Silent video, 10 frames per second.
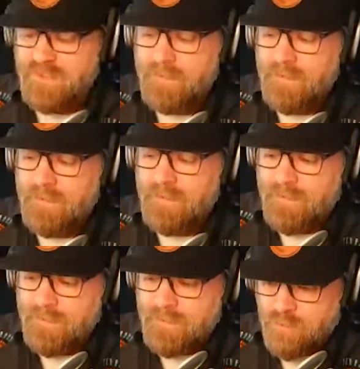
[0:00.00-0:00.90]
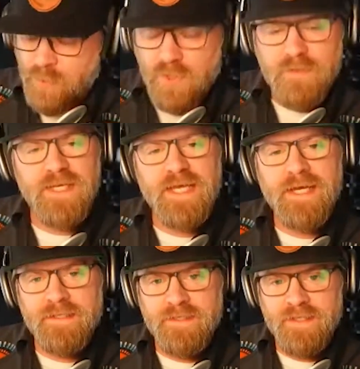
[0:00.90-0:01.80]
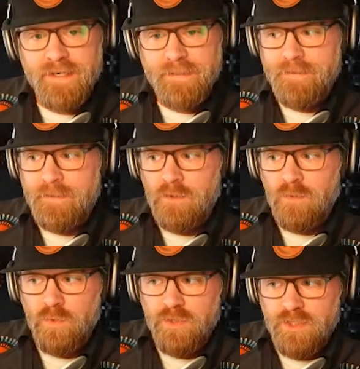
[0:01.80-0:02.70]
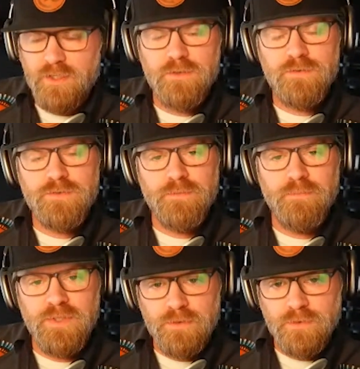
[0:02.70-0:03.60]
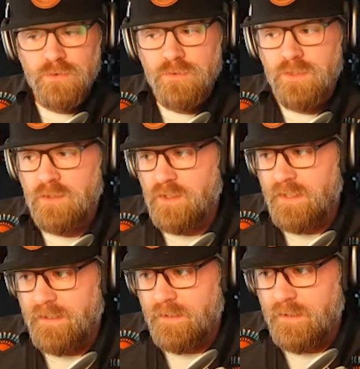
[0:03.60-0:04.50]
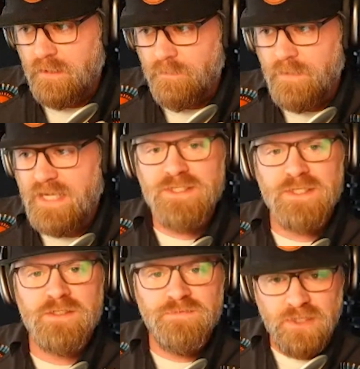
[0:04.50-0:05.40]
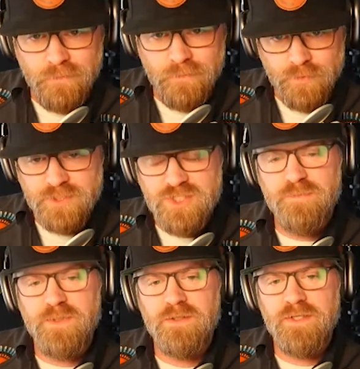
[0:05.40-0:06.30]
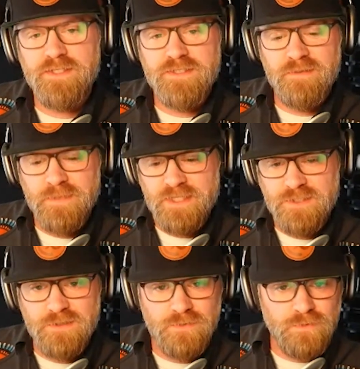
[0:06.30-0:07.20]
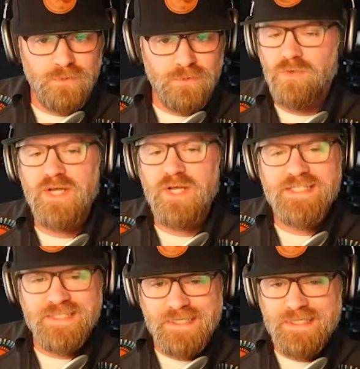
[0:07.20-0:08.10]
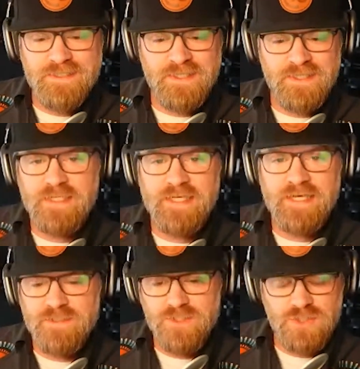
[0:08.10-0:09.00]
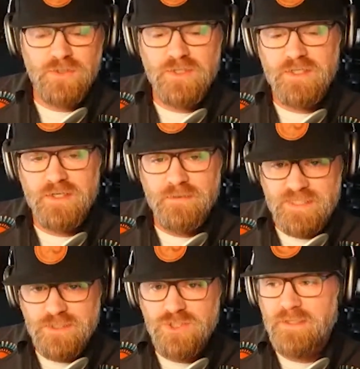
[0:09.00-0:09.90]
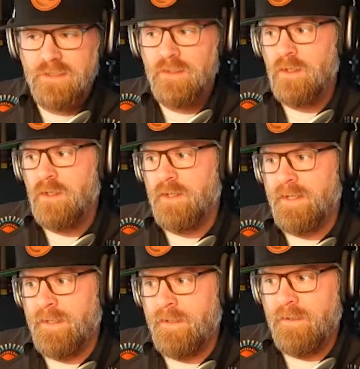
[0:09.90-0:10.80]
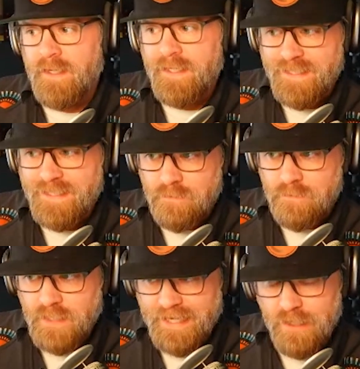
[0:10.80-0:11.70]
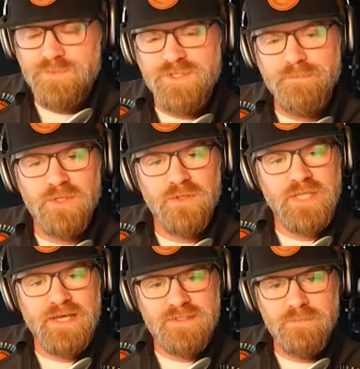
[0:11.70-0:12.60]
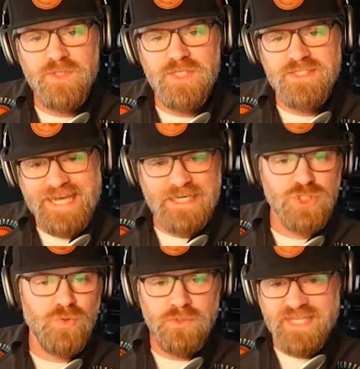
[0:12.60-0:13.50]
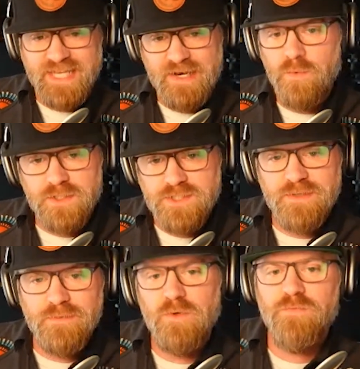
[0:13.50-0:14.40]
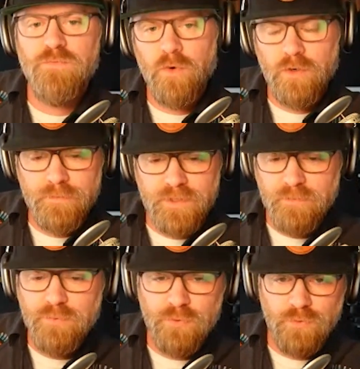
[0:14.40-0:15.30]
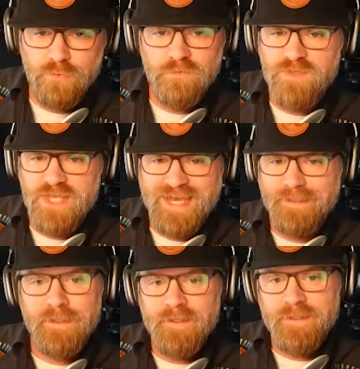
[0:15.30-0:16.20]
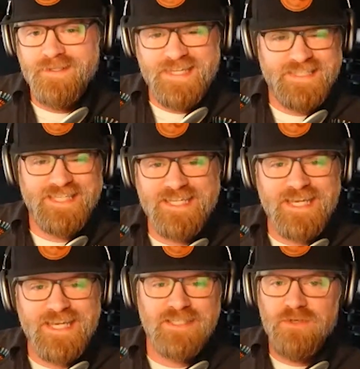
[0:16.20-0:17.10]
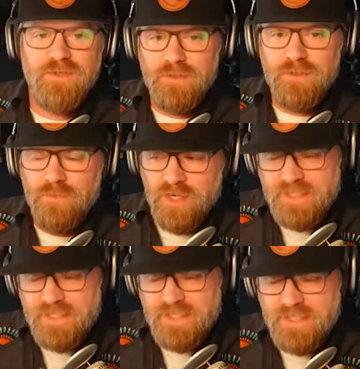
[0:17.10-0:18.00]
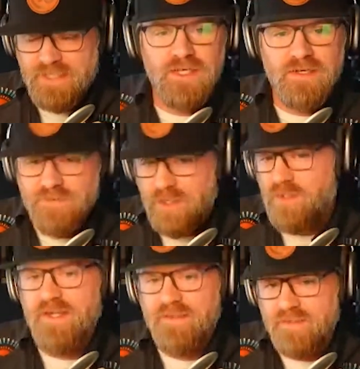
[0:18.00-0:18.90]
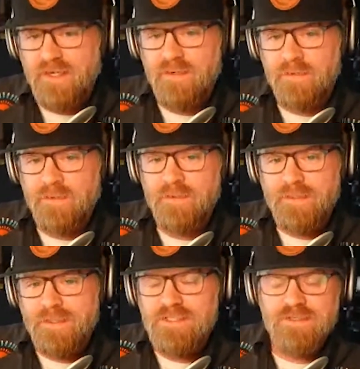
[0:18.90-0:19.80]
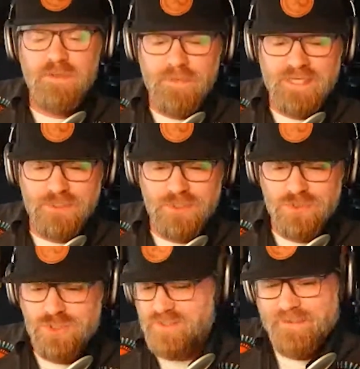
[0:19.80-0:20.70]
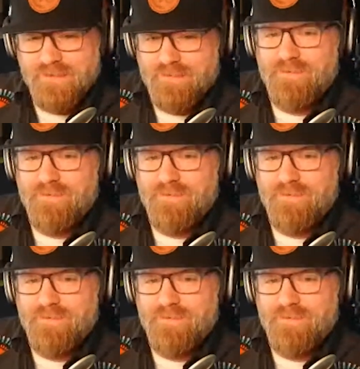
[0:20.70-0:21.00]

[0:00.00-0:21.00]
But the point being that we're here to build an amazing developer experience that makes it crazy easy to get started in messaging, and then help to build out some of these natural networks that will form and improve that success. I mean, you want to message somebody, and if they're not there to be messaged,